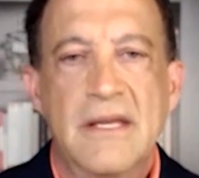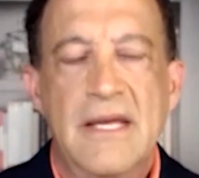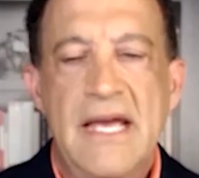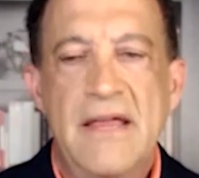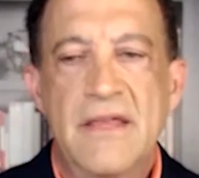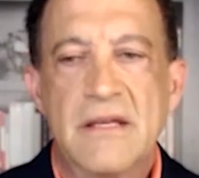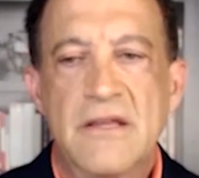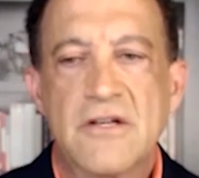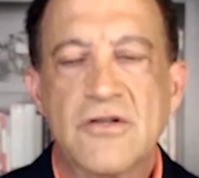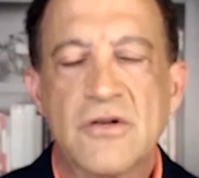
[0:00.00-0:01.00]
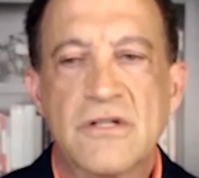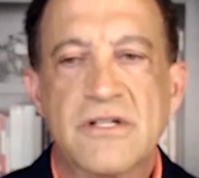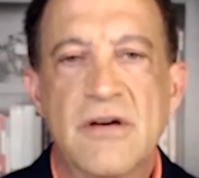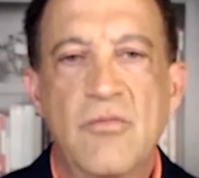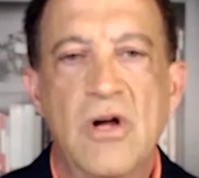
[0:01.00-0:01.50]
And the, the student
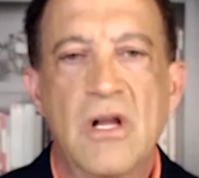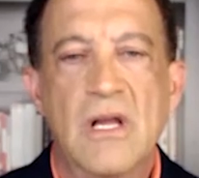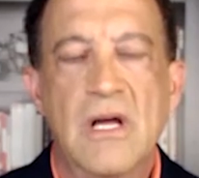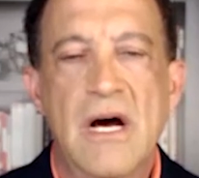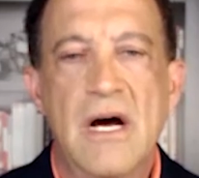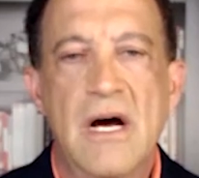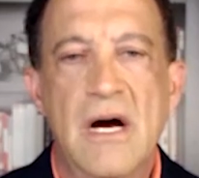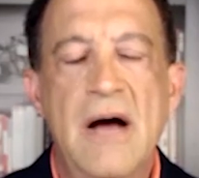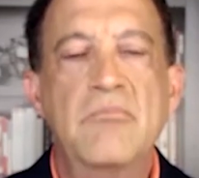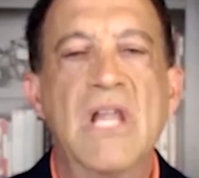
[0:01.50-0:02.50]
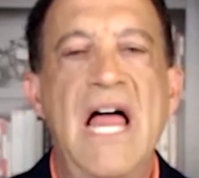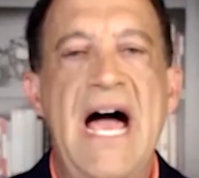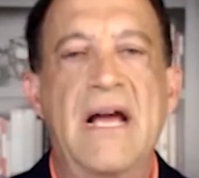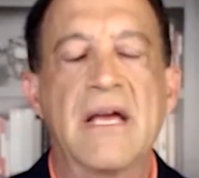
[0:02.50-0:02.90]
said, Well, I'm black.